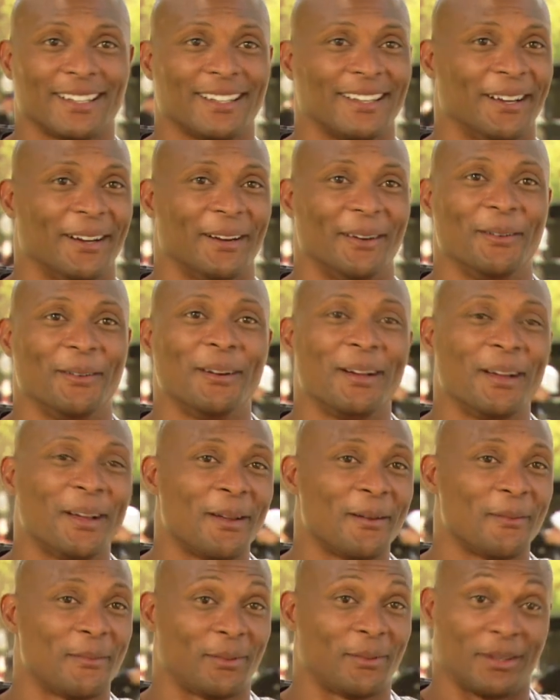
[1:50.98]
you know,
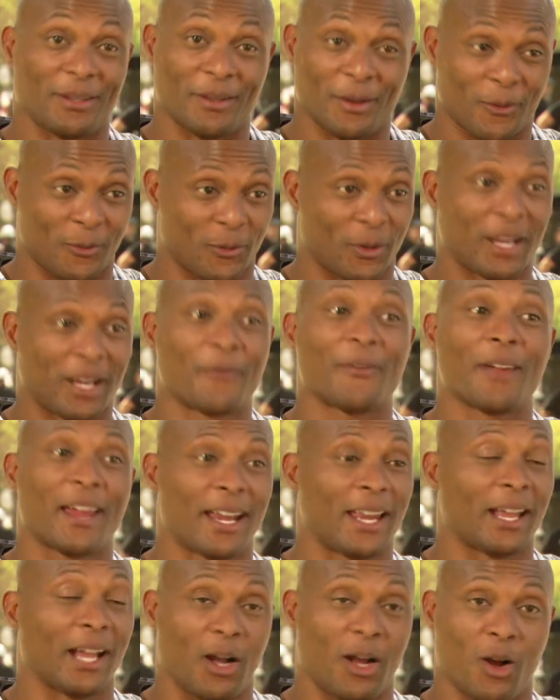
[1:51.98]
you know,
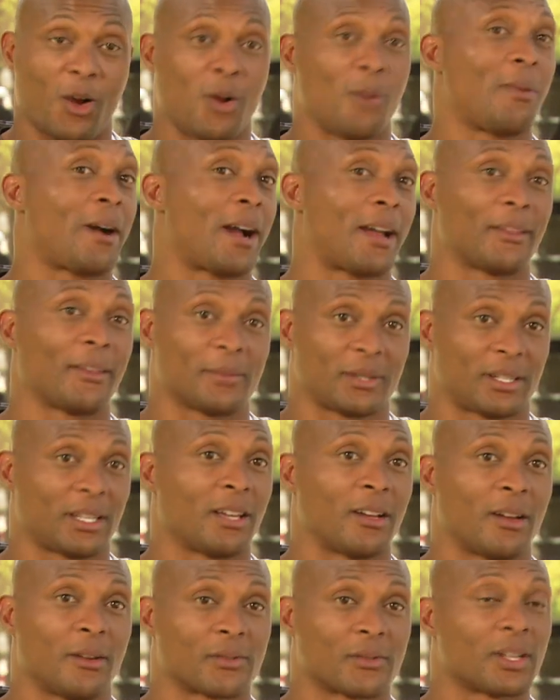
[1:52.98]
renovating a home by
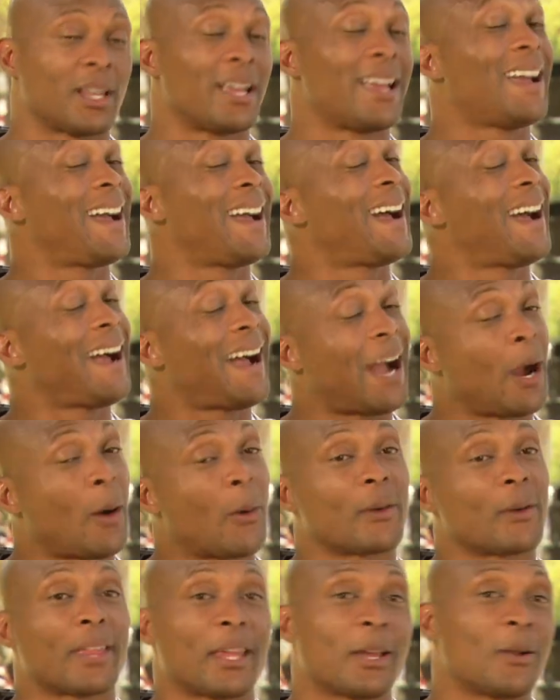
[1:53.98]
themselves
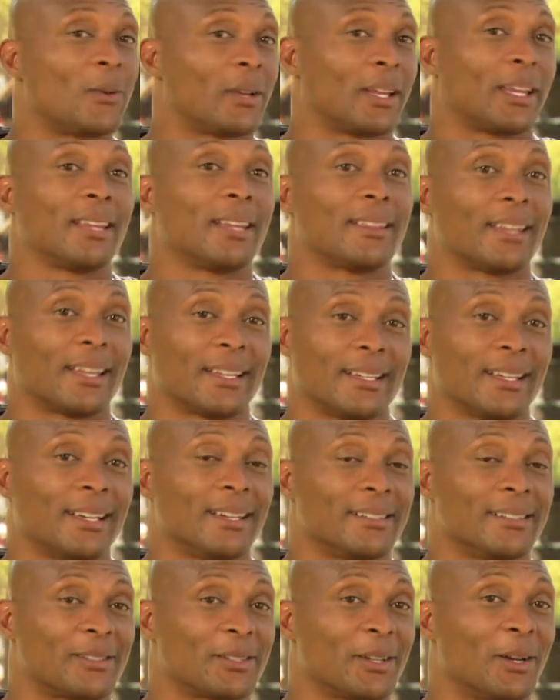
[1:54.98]
how are they going to get that
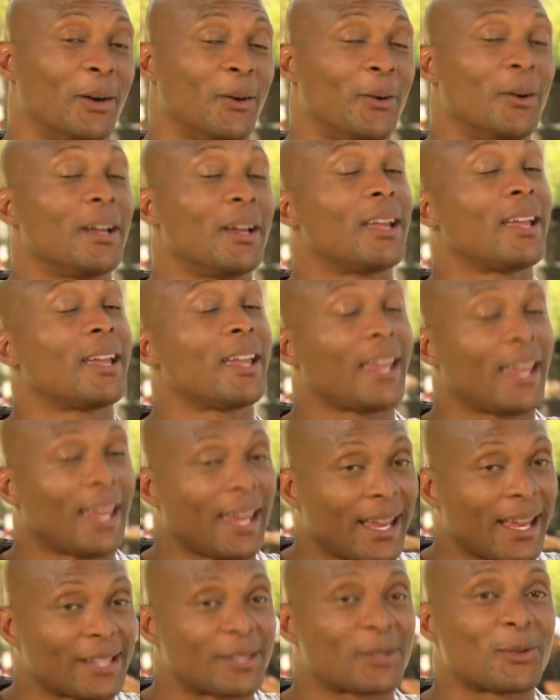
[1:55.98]
done? So
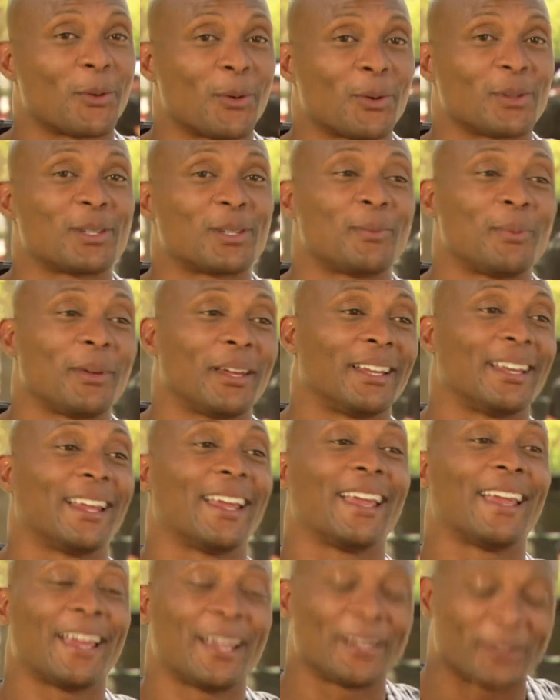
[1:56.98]
it's going to be an
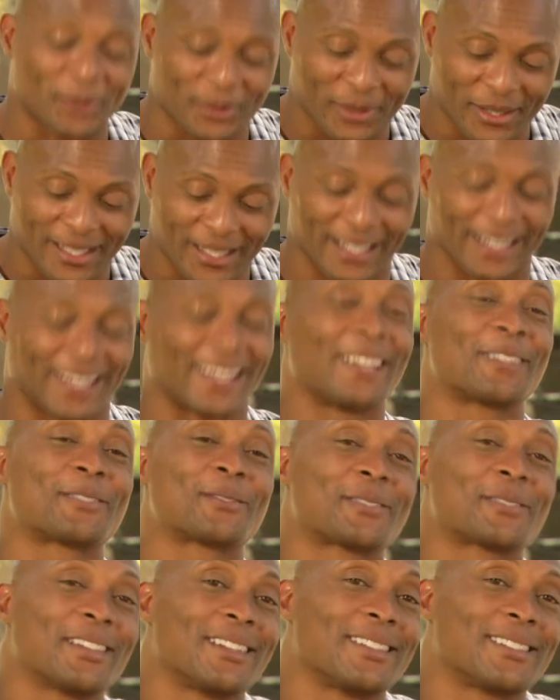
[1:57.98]
interesting,
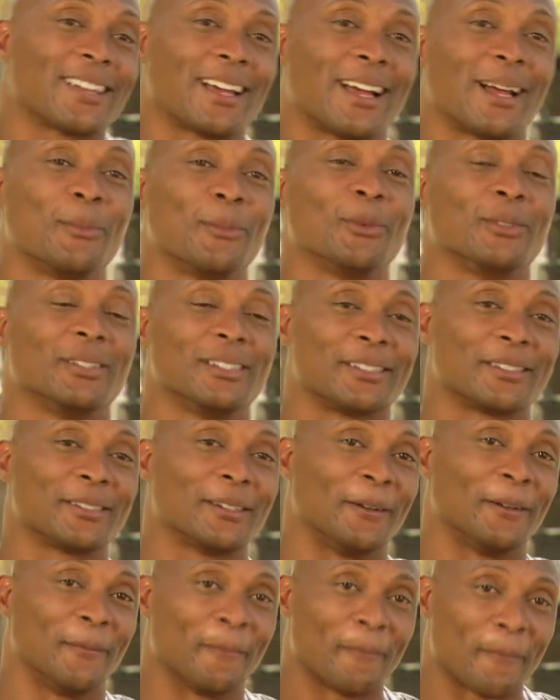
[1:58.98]
interesting time on this
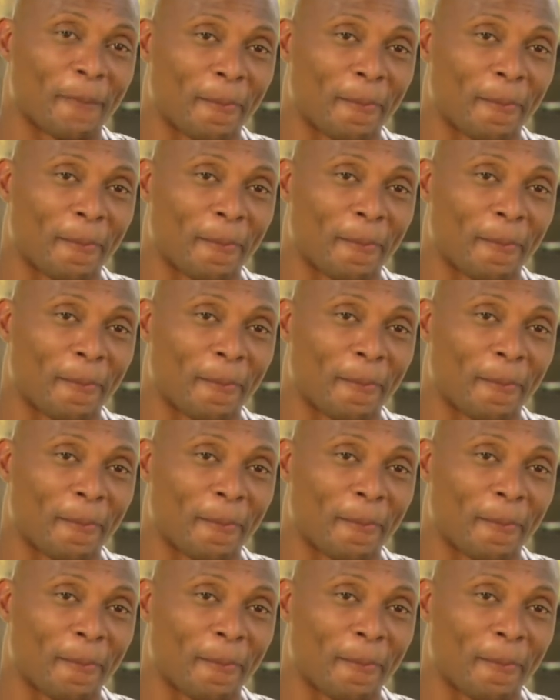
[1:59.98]
show.